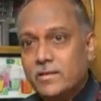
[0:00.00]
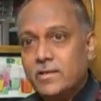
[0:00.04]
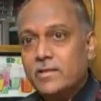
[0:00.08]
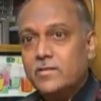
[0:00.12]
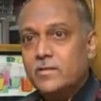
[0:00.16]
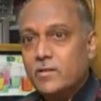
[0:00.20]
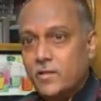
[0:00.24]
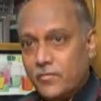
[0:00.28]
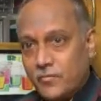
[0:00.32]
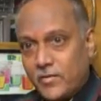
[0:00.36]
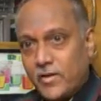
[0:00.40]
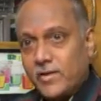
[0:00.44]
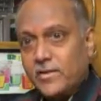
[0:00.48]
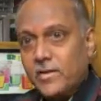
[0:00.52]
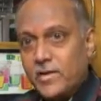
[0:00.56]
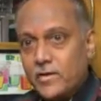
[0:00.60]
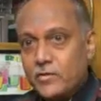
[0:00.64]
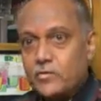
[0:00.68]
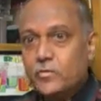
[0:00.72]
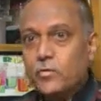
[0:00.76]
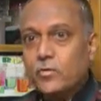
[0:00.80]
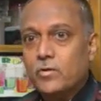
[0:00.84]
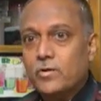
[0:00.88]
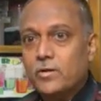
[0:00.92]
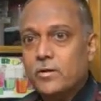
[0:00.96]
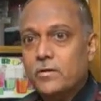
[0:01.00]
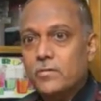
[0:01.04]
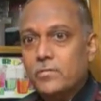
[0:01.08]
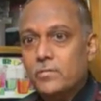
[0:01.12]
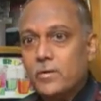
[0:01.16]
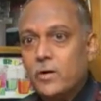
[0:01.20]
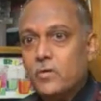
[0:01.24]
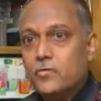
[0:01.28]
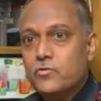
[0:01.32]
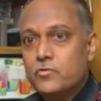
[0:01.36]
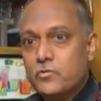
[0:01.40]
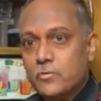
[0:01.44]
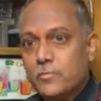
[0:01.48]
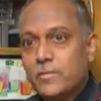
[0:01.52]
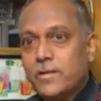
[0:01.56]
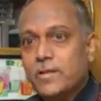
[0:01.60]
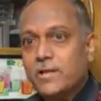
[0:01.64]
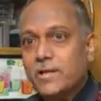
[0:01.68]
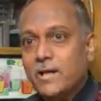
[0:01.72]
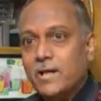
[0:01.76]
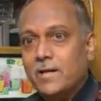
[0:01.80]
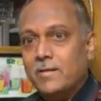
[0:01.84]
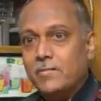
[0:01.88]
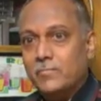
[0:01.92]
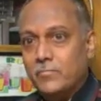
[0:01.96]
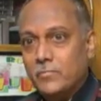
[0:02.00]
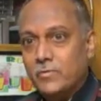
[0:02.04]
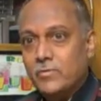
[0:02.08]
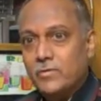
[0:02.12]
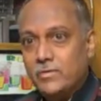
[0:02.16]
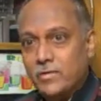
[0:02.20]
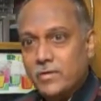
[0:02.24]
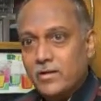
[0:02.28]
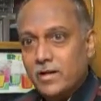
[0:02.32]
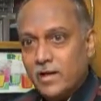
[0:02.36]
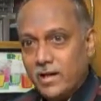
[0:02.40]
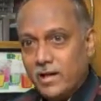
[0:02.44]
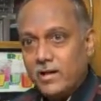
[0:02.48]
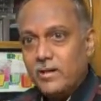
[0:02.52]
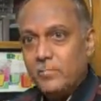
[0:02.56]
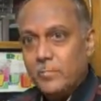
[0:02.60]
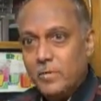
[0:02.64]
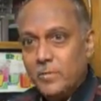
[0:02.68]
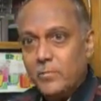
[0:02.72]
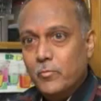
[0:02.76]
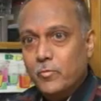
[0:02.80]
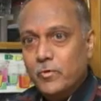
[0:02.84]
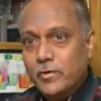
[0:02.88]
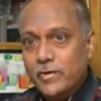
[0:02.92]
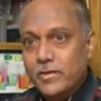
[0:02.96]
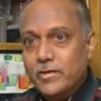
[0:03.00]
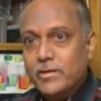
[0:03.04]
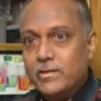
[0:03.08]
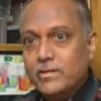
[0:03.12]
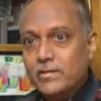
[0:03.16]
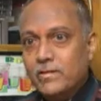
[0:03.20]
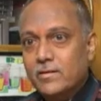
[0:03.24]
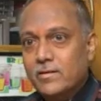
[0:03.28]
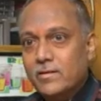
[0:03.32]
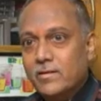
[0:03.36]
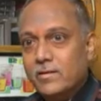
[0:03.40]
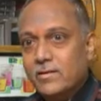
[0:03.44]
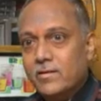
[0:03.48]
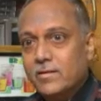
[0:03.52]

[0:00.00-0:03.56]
Yes, your father has sold a house to me. I will be moving in.